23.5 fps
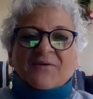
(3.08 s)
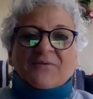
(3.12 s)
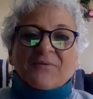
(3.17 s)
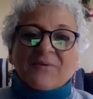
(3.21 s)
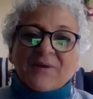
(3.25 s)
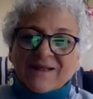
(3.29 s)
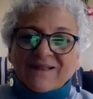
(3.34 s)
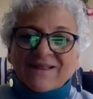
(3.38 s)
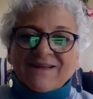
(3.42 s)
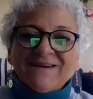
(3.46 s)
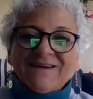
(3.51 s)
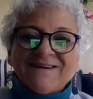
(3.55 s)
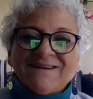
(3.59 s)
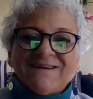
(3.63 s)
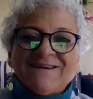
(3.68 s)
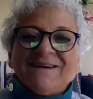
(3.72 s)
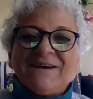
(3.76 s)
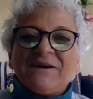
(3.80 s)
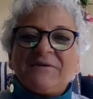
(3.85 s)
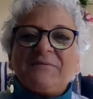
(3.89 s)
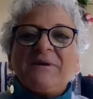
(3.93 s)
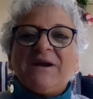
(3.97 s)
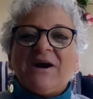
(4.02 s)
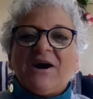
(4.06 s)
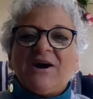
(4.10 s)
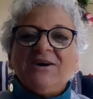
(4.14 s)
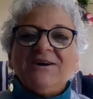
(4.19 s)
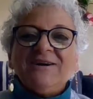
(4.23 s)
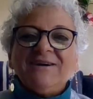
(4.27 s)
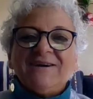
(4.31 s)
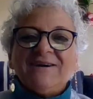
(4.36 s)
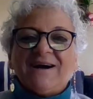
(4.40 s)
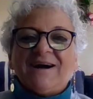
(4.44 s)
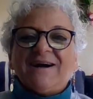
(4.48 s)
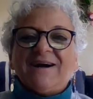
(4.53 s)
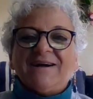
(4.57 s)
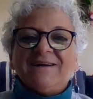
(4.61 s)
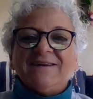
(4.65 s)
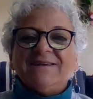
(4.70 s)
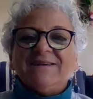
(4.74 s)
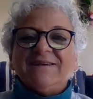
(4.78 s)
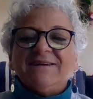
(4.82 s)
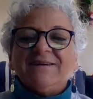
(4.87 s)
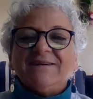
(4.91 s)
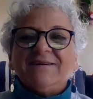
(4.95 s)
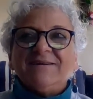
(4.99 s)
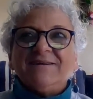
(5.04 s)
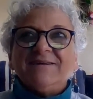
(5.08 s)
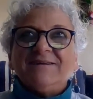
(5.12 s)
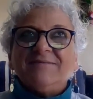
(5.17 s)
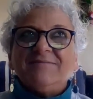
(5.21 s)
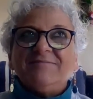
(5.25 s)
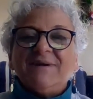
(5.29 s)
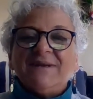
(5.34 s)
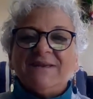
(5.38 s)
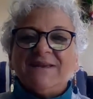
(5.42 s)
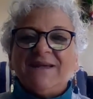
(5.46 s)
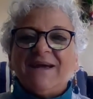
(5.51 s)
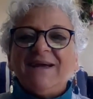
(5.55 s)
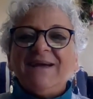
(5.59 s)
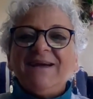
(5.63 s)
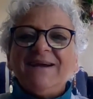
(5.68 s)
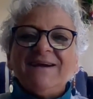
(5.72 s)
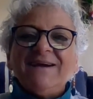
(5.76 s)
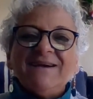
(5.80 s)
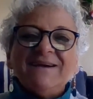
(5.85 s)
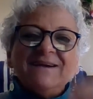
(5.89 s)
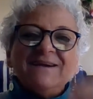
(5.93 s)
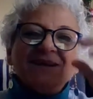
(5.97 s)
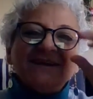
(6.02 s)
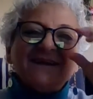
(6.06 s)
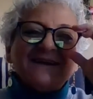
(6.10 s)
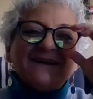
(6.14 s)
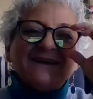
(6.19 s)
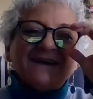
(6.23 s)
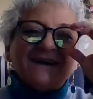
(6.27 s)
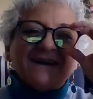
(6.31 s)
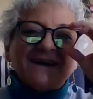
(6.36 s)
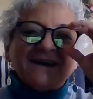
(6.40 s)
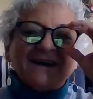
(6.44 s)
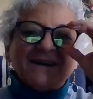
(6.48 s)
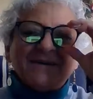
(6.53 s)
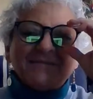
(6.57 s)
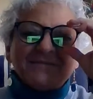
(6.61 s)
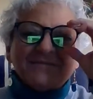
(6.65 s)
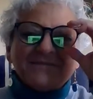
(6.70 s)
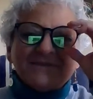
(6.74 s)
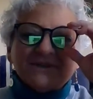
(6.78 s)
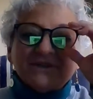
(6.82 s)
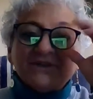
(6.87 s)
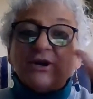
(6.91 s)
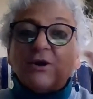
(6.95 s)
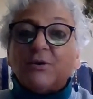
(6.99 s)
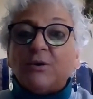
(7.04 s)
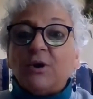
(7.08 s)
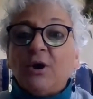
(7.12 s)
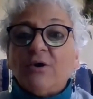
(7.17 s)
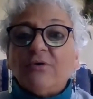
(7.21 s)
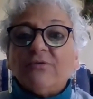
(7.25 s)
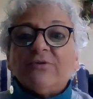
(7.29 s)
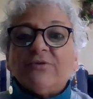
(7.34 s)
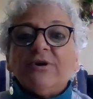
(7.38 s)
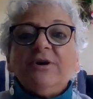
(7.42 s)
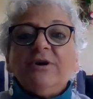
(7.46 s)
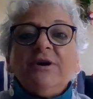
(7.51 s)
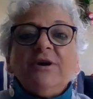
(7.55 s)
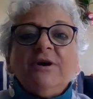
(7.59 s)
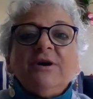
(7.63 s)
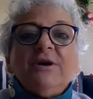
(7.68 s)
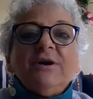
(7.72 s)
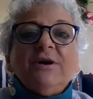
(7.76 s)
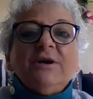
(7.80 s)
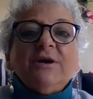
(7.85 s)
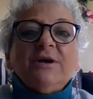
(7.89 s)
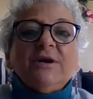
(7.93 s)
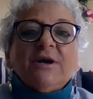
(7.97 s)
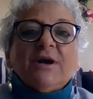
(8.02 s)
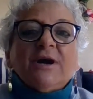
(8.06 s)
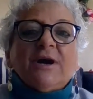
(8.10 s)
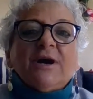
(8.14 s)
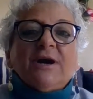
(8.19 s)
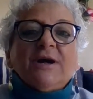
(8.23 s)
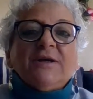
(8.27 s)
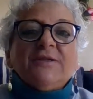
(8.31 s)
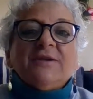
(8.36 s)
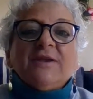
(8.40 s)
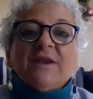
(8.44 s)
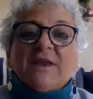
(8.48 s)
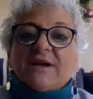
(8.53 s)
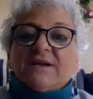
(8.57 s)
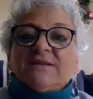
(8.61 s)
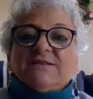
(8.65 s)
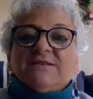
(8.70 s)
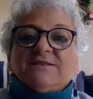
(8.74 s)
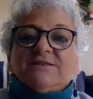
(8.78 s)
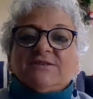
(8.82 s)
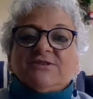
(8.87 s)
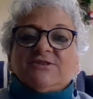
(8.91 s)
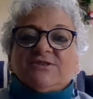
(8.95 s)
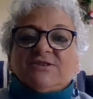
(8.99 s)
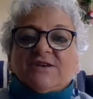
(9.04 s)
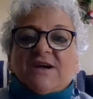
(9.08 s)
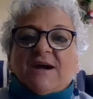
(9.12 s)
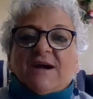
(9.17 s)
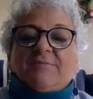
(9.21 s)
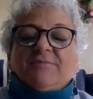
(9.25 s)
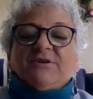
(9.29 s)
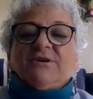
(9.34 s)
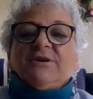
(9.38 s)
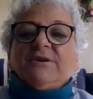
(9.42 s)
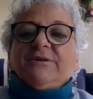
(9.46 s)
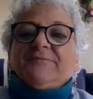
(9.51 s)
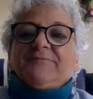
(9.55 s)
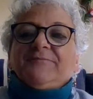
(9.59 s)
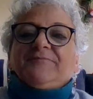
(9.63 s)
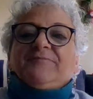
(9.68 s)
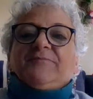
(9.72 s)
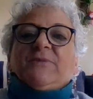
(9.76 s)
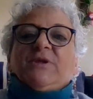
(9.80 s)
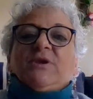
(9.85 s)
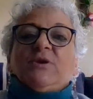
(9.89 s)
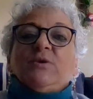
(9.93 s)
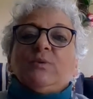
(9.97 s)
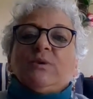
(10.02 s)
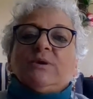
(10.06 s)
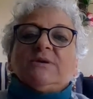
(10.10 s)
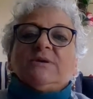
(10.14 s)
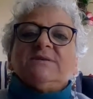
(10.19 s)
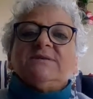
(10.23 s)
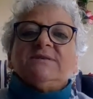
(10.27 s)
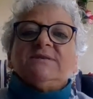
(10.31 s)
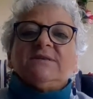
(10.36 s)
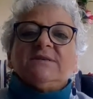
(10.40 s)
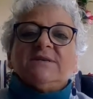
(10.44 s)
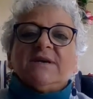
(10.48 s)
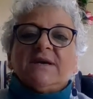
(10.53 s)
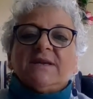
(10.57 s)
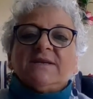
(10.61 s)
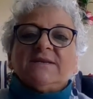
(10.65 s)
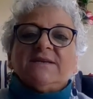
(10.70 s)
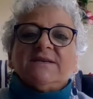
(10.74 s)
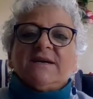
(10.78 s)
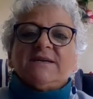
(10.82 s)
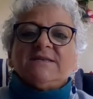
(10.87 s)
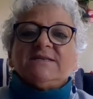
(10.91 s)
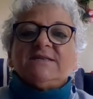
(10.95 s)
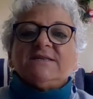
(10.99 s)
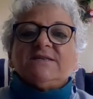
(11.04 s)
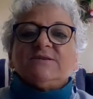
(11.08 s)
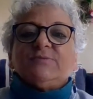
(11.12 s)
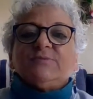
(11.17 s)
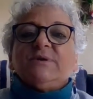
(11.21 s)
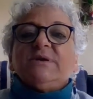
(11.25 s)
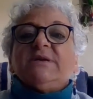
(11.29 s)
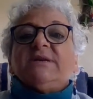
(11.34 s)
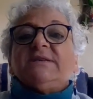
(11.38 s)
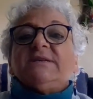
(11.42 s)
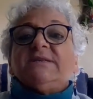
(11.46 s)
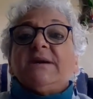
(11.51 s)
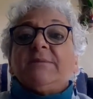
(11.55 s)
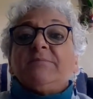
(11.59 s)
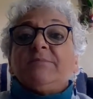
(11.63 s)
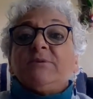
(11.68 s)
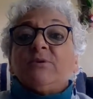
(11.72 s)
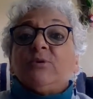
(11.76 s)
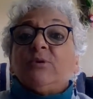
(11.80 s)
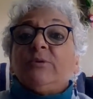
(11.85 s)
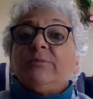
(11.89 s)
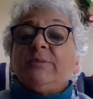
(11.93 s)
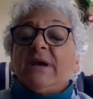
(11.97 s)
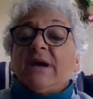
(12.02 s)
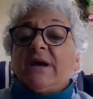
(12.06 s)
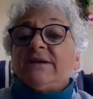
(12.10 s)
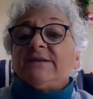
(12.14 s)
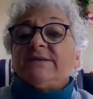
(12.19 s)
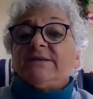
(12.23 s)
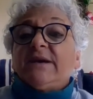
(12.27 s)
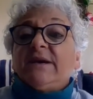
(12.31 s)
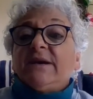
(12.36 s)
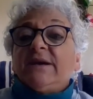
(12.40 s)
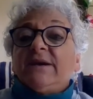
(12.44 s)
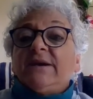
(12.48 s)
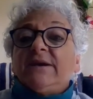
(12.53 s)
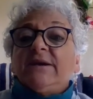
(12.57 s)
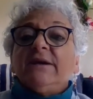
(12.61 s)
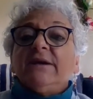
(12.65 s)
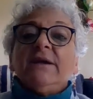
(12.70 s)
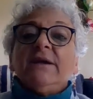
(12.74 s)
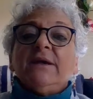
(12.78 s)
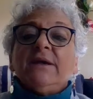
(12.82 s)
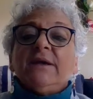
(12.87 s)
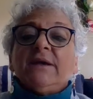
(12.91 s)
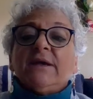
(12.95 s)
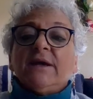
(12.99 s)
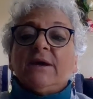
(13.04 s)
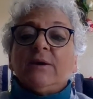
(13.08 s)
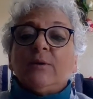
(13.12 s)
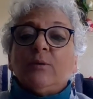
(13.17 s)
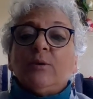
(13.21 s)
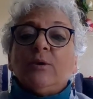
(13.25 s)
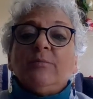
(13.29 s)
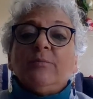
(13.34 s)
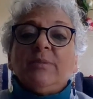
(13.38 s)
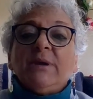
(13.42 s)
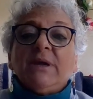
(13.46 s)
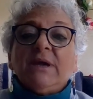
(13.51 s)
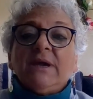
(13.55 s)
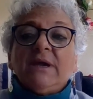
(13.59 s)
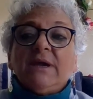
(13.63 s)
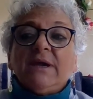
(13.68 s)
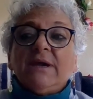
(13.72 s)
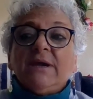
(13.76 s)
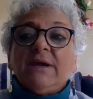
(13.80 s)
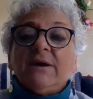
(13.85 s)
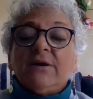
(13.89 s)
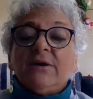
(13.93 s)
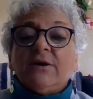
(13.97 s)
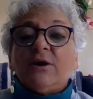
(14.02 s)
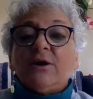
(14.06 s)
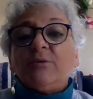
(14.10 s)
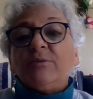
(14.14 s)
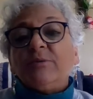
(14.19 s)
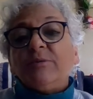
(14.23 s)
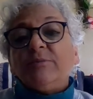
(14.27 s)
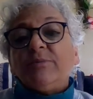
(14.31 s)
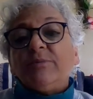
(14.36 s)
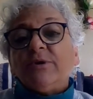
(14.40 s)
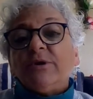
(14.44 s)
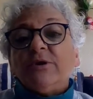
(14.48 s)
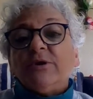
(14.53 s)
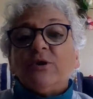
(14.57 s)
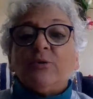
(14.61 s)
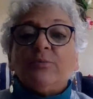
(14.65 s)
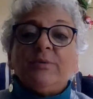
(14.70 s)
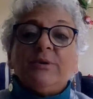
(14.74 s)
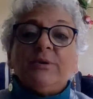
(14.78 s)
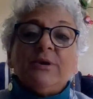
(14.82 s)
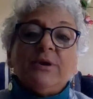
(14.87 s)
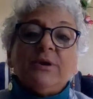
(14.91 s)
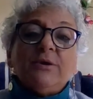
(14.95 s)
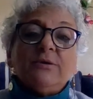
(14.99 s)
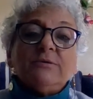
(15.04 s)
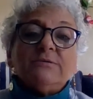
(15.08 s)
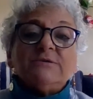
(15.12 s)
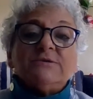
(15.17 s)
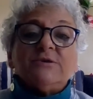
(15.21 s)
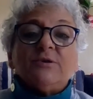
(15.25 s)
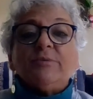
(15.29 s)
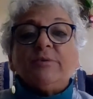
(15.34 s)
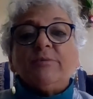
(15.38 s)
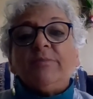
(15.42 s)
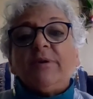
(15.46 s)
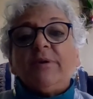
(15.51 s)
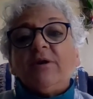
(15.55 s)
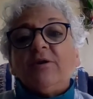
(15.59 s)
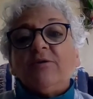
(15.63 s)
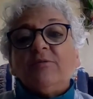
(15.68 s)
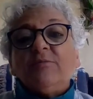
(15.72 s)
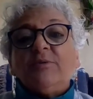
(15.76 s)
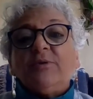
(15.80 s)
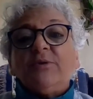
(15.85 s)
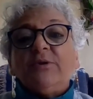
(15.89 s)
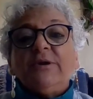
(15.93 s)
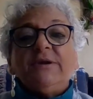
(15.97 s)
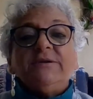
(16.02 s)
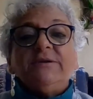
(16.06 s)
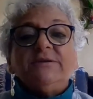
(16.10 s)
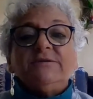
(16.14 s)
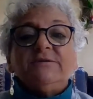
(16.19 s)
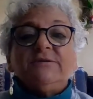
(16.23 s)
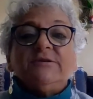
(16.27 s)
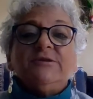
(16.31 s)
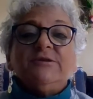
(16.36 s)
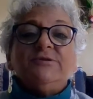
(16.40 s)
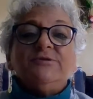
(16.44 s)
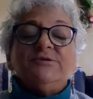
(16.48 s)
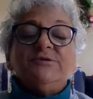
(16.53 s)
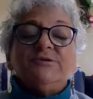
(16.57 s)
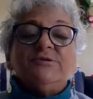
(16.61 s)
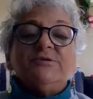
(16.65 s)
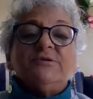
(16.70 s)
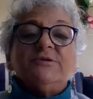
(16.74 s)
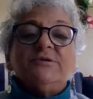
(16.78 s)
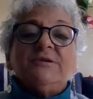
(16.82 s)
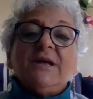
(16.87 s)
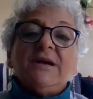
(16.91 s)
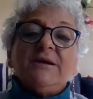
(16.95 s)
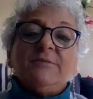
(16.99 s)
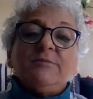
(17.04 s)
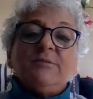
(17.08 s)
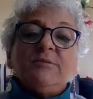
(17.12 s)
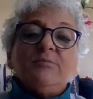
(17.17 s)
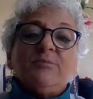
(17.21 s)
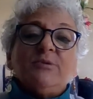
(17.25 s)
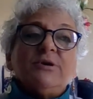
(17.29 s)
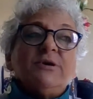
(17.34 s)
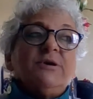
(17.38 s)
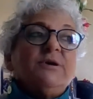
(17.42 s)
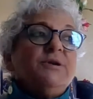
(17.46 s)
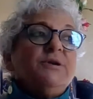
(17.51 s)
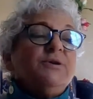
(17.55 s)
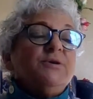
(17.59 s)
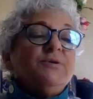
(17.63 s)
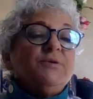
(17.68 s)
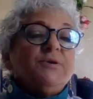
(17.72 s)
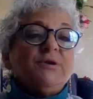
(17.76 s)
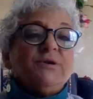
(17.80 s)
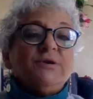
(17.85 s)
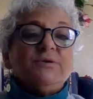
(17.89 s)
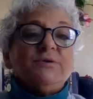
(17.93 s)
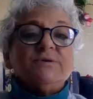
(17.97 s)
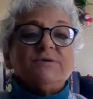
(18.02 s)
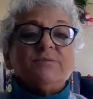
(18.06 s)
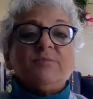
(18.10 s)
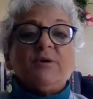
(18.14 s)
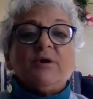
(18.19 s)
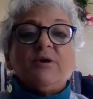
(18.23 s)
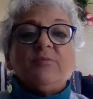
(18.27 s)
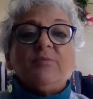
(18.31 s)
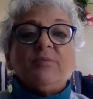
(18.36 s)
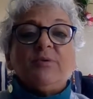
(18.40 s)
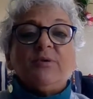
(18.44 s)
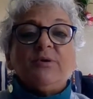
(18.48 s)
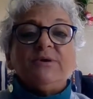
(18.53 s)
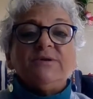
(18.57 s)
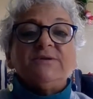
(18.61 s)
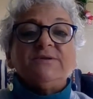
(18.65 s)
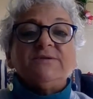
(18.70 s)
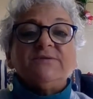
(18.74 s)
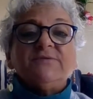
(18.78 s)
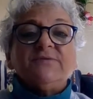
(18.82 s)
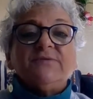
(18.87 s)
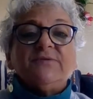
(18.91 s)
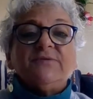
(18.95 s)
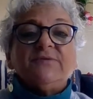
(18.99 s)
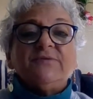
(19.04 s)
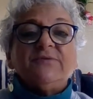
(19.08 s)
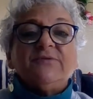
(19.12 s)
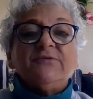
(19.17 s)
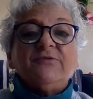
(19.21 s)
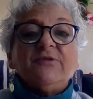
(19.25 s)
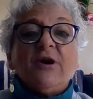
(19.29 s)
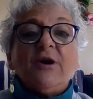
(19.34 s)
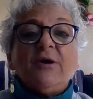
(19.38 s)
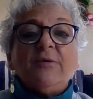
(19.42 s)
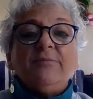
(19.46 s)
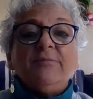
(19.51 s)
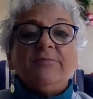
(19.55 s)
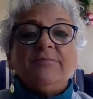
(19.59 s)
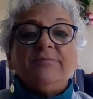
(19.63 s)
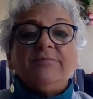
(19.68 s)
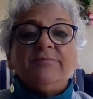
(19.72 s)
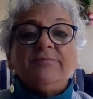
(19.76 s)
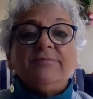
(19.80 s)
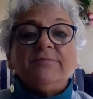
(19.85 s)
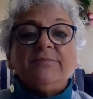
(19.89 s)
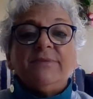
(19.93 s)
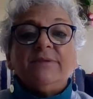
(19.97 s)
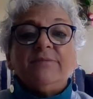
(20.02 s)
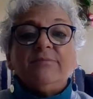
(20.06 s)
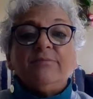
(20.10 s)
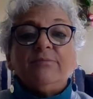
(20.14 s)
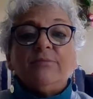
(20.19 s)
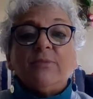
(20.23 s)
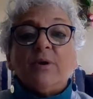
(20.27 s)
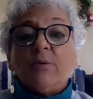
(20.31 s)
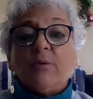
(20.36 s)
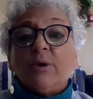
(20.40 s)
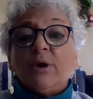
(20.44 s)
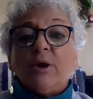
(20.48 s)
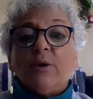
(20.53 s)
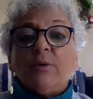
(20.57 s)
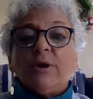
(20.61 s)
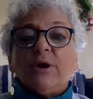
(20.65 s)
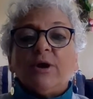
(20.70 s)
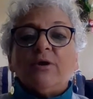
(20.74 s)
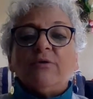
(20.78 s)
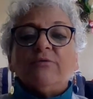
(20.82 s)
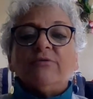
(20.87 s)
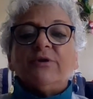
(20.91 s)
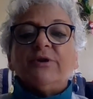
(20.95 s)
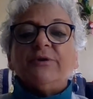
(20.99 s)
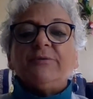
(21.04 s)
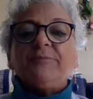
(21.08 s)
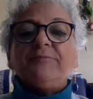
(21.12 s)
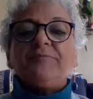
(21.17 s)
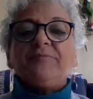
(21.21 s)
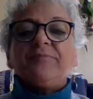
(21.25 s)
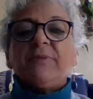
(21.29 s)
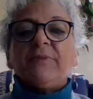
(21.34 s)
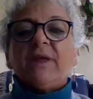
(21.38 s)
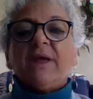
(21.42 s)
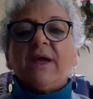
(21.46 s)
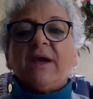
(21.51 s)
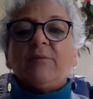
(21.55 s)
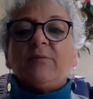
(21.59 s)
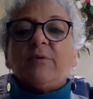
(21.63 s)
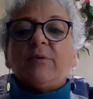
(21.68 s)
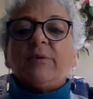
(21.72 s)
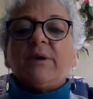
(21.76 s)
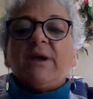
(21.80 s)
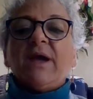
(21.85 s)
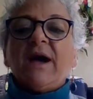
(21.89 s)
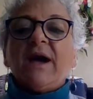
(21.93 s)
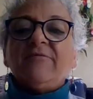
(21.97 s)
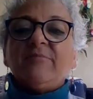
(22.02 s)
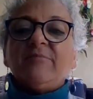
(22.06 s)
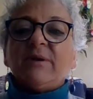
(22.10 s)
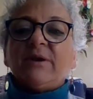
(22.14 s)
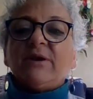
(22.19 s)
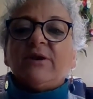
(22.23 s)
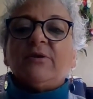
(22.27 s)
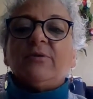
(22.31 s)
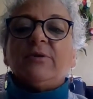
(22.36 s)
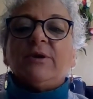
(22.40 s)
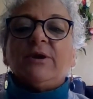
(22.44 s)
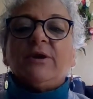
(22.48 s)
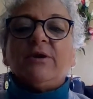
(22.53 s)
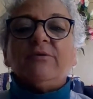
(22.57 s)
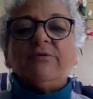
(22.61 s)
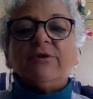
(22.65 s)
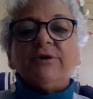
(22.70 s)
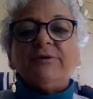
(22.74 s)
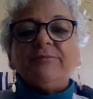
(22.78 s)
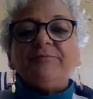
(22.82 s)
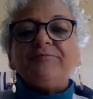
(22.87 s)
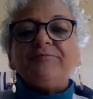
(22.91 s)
Well, here we are on Monday to go over the next chapter. You will still get a test this week, except it will be essay. It will be open book, open notes, open PowerPoints. You can use your Gleitman book, and you can use the PowerPoints from what we're going over and what we have been going over.